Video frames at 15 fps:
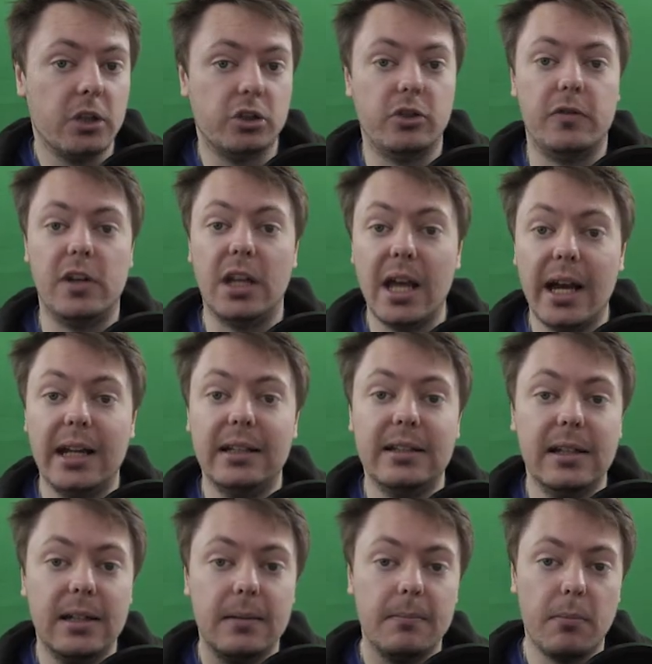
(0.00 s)
So if you
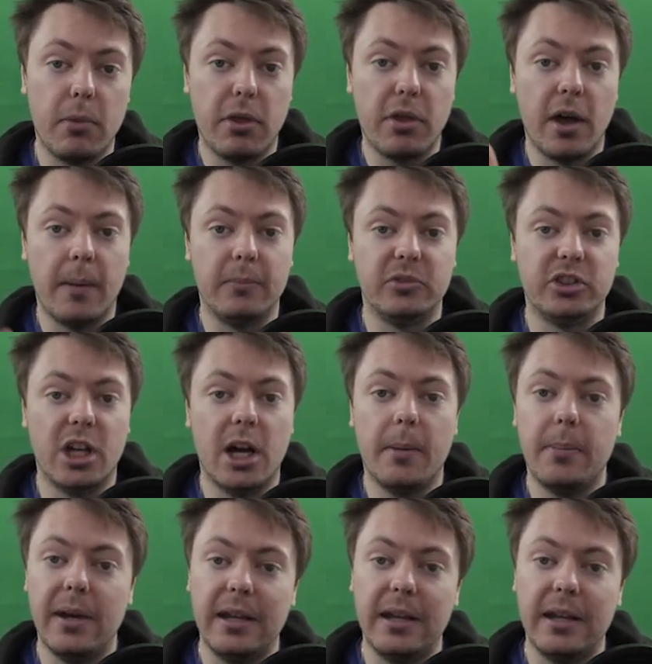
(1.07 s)
liked it, thumbs up,